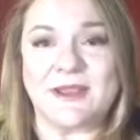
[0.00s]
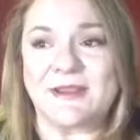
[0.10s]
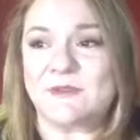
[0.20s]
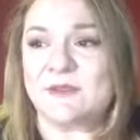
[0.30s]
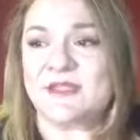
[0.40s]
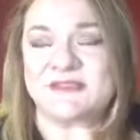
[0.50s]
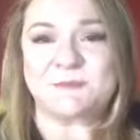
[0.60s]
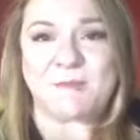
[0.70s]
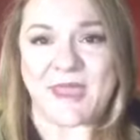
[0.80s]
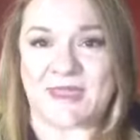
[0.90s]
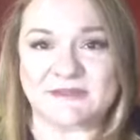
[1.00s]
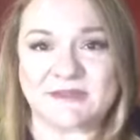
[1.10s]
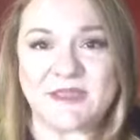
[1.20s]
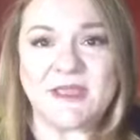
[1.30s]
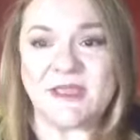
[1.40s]
Anything that's packed
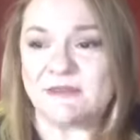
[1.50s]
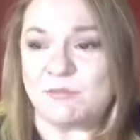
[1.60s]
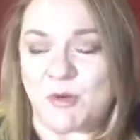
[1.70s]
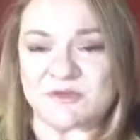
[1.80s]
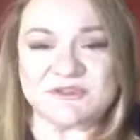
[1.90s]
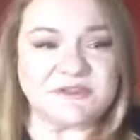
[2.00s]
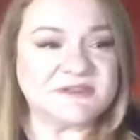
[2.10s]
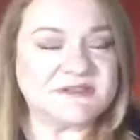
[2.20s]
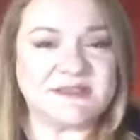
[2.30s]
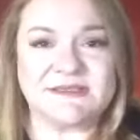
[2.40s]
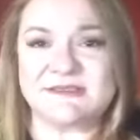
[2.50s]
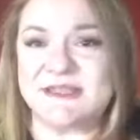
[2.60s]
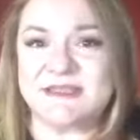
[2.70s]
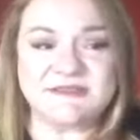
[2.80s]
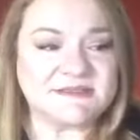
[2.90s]
in boxes, in
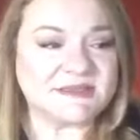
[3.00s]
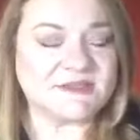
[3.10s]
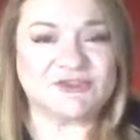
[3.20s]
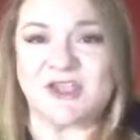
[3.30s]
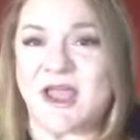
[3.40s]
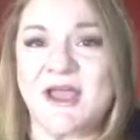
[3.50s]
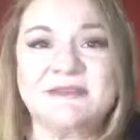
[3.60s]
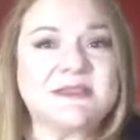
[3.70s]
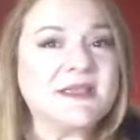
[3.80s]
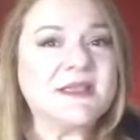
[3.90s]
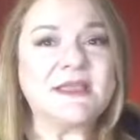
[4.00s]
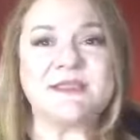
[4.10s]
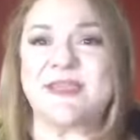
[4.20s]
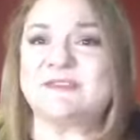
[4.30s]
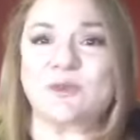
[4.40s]
tins, in jars,
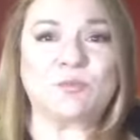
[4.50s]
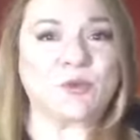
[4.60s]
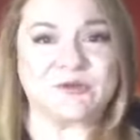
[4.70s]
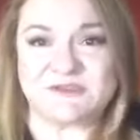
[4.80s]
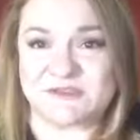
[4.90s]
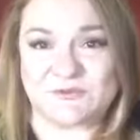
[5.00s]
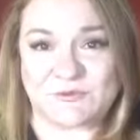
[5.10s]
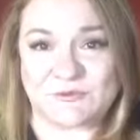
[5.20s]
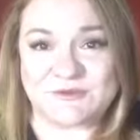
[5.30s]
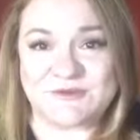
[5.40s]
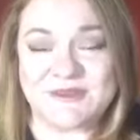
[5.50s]
that's all processed food.